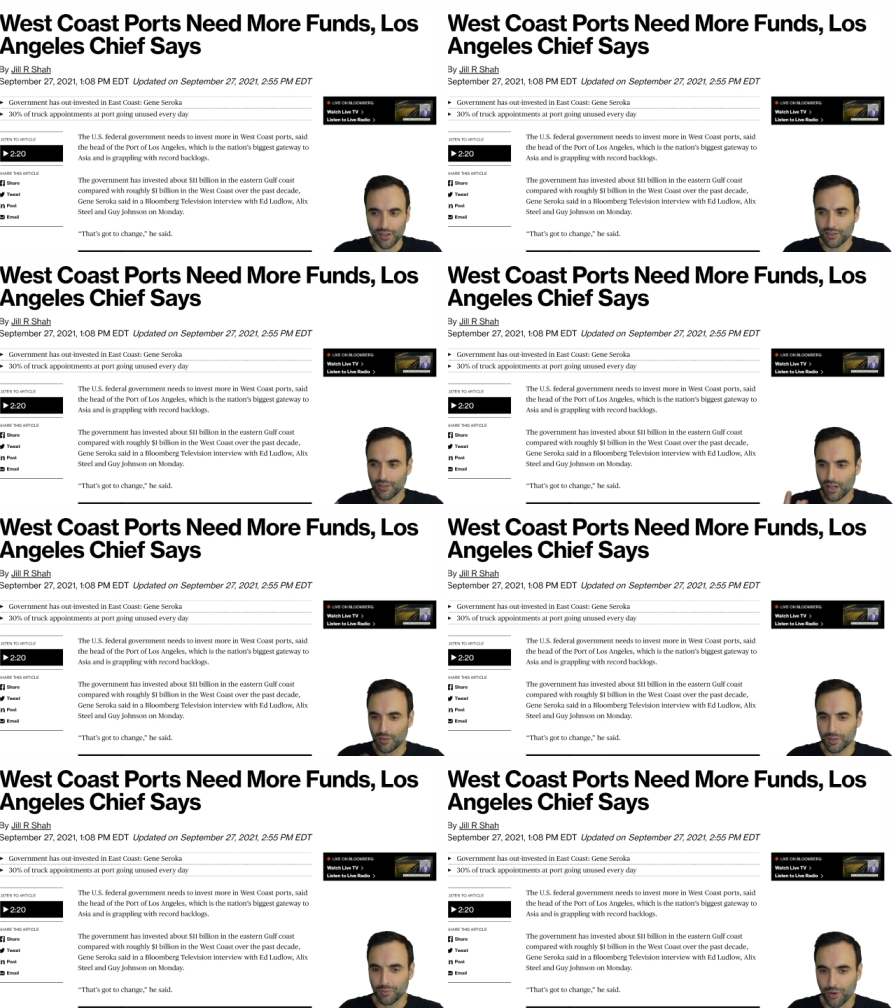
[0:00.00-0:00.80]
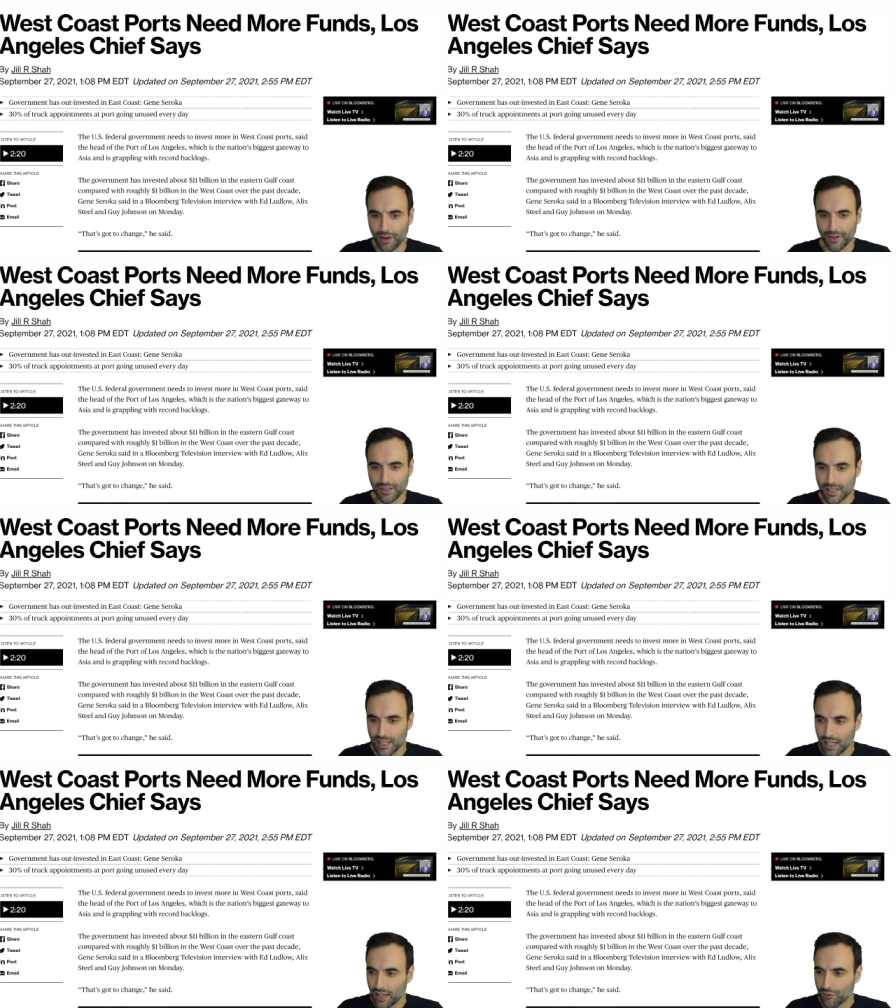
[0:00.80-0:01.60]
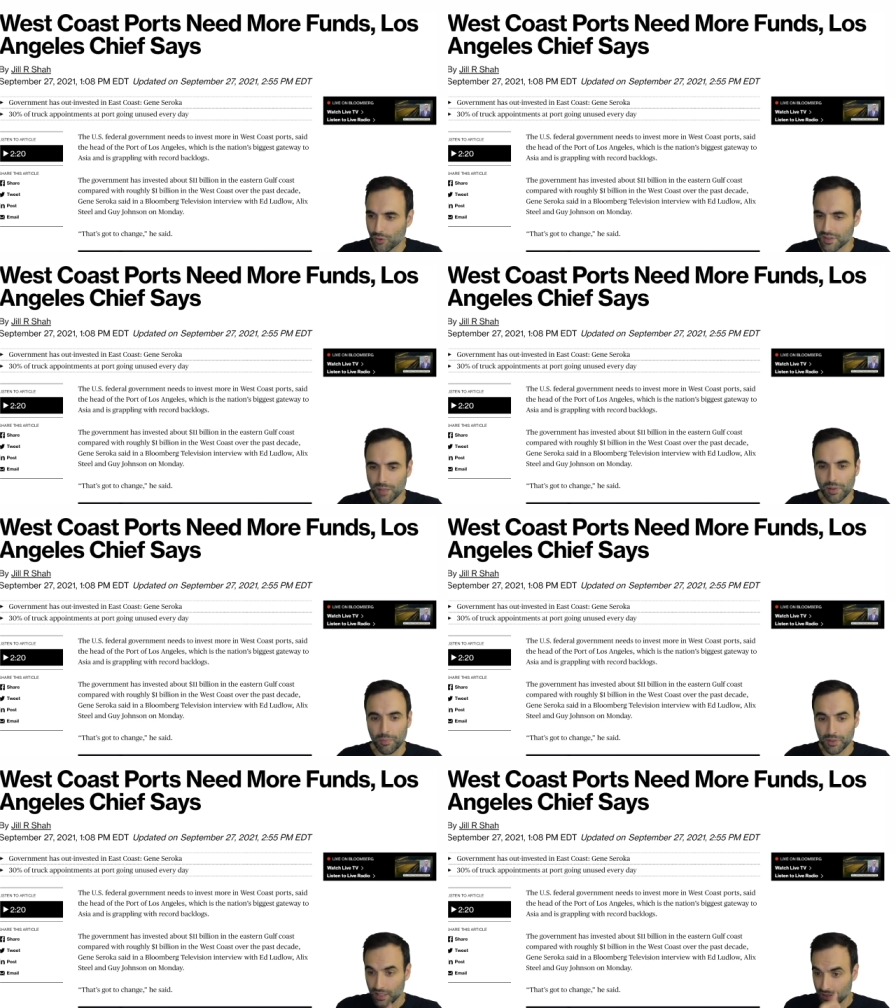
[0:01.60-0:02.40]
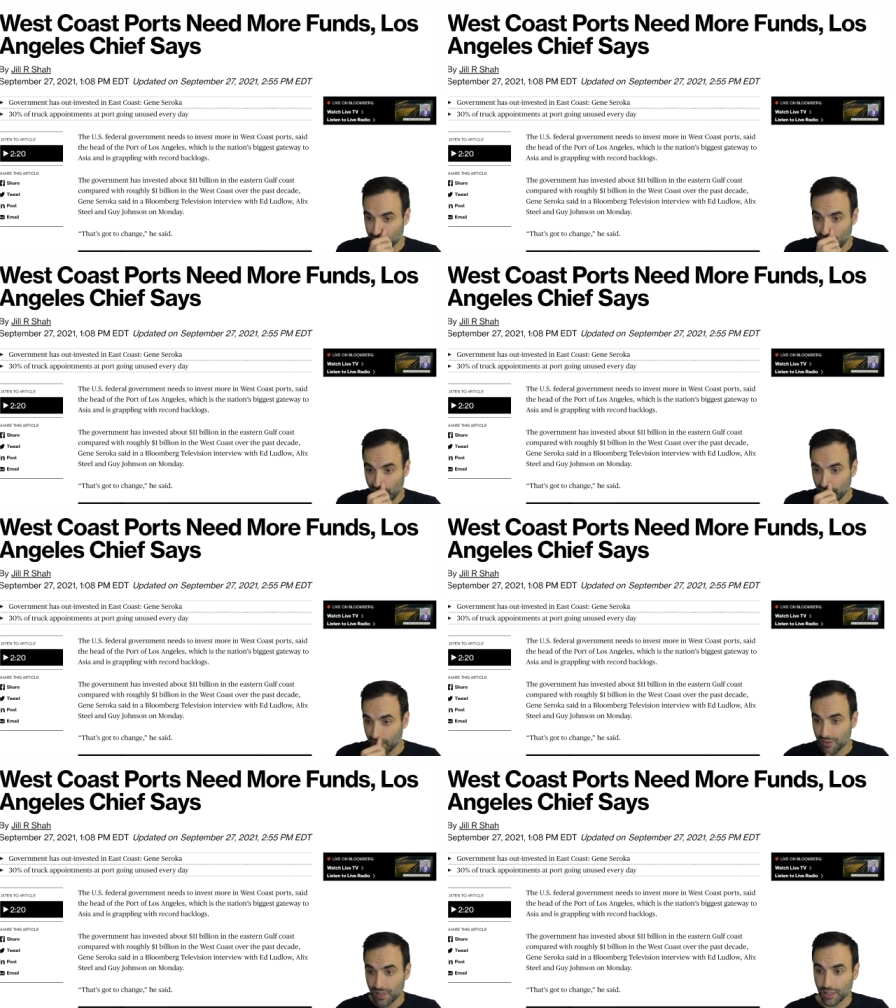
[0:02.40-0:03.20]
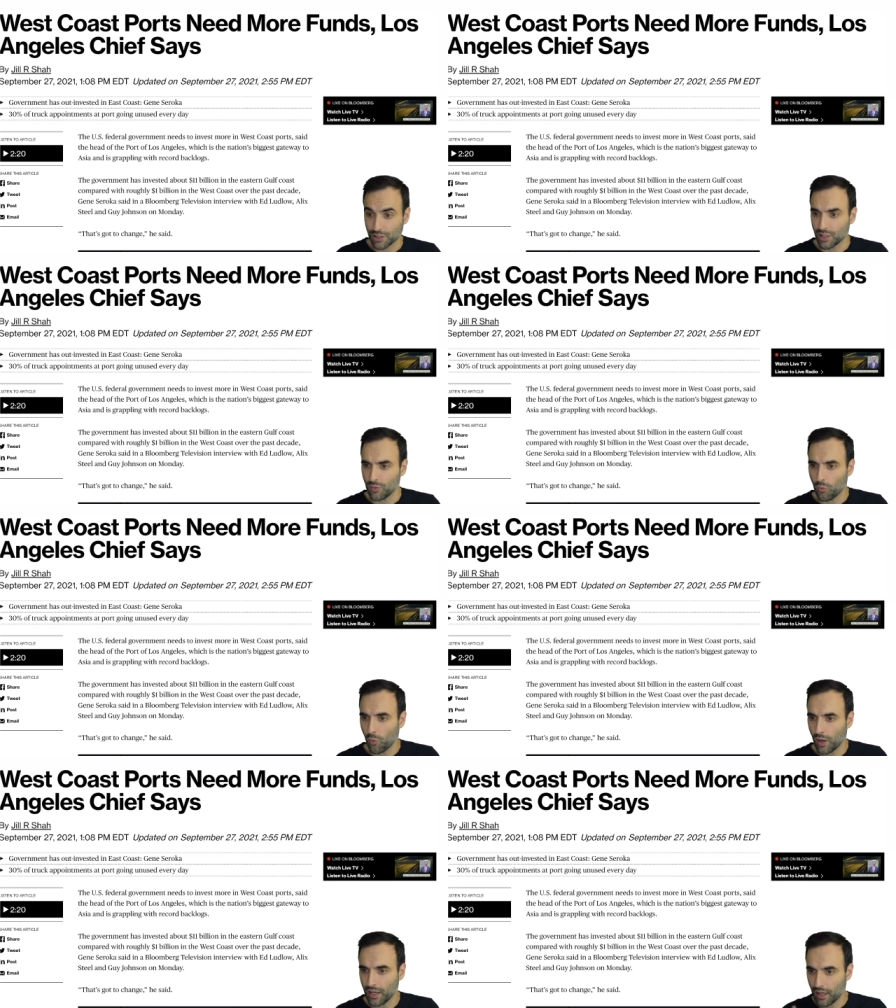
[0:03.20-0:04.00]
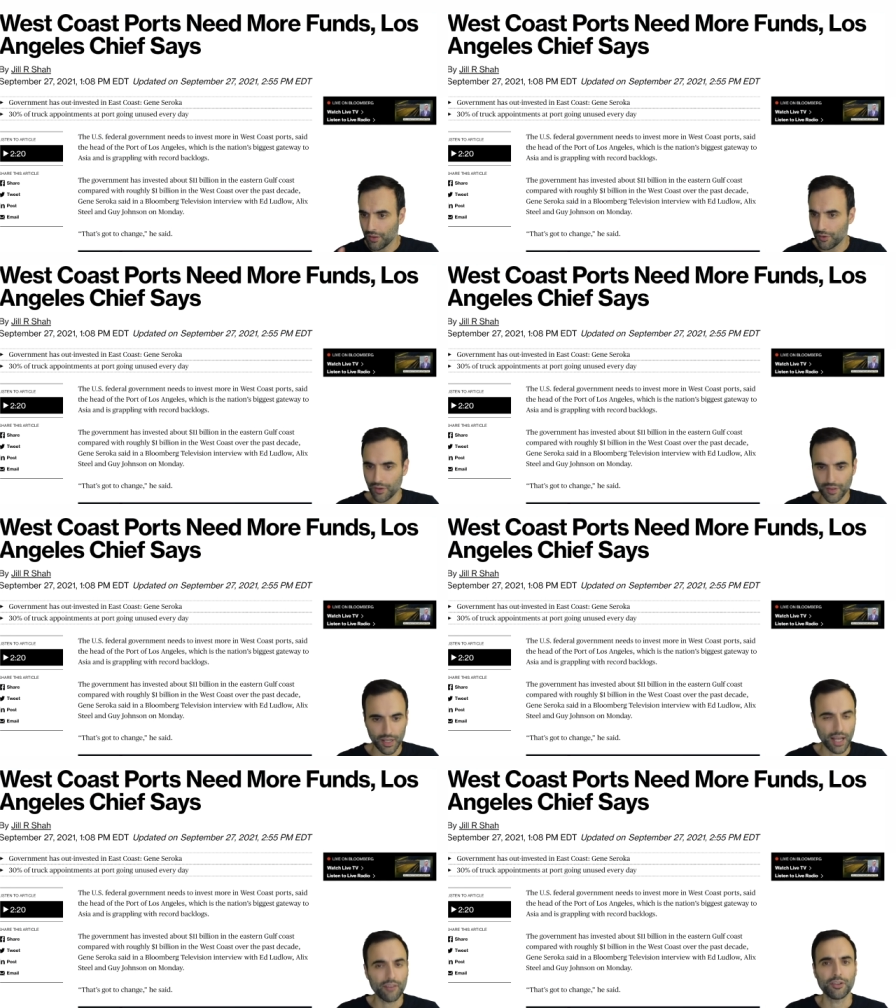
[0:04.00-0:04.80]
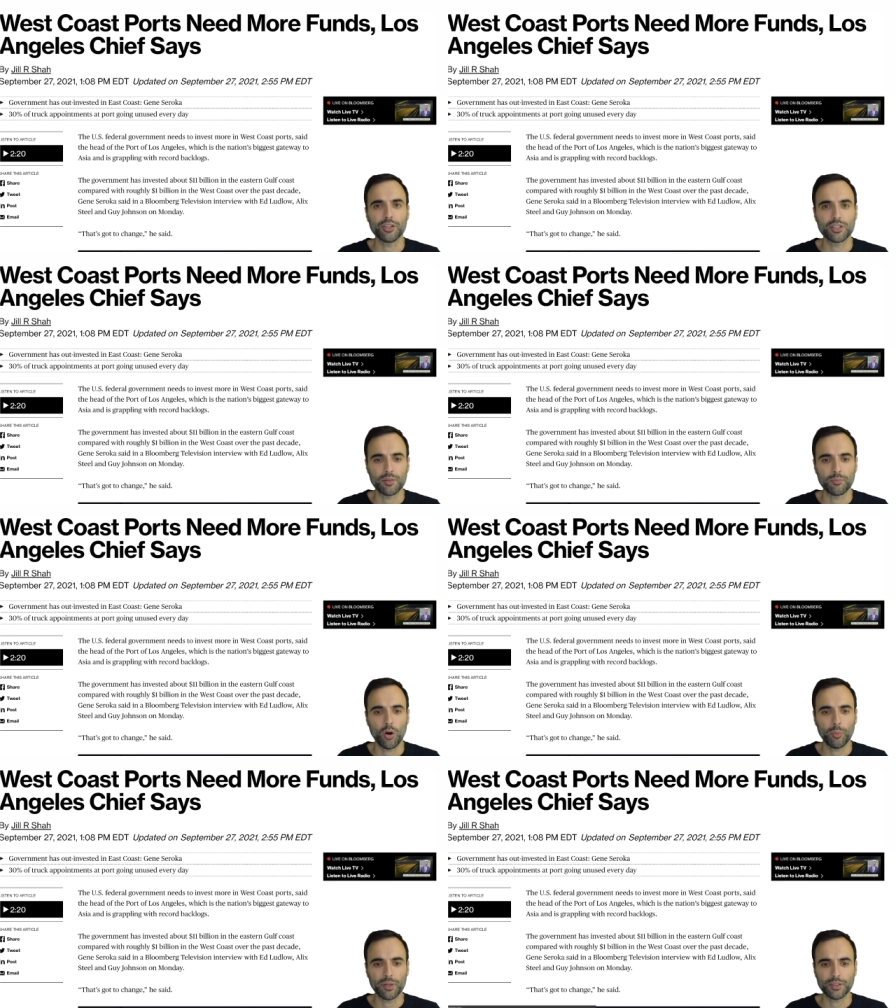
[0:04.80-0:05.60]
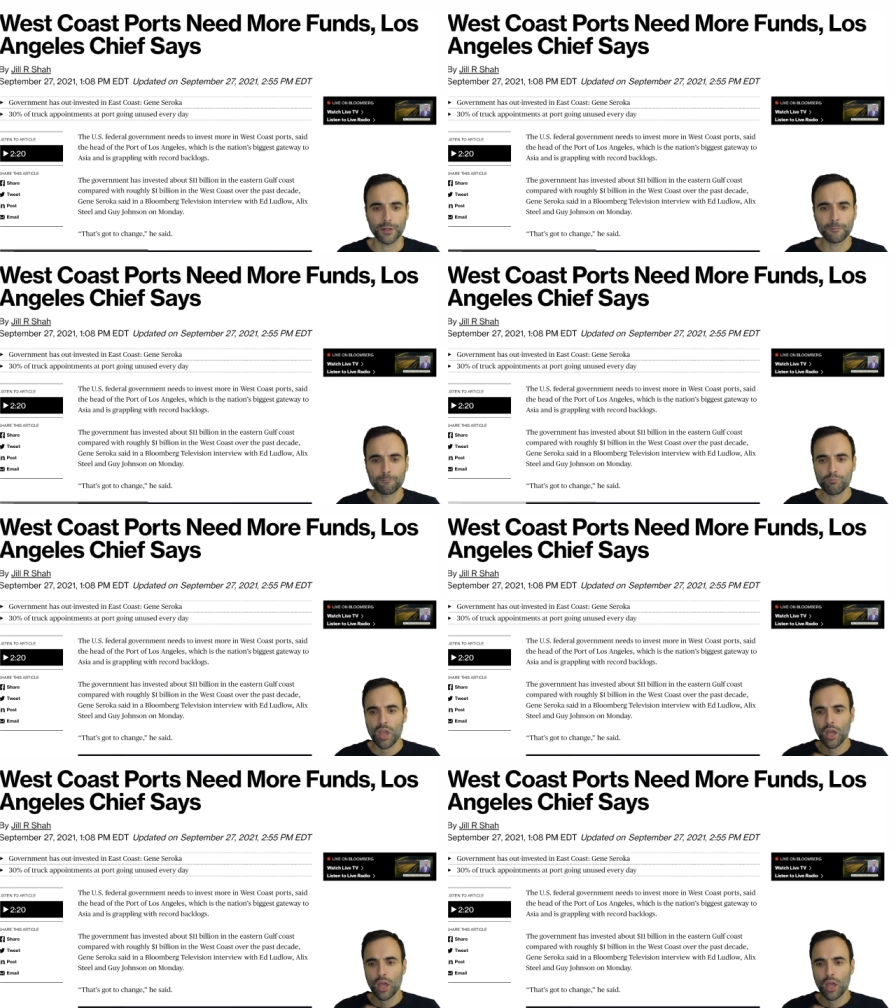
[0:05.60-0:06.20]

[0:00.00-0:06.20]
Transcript: And they're talking about the products, of course, that people need to get. And there's actually one other I think I have in just a moment here.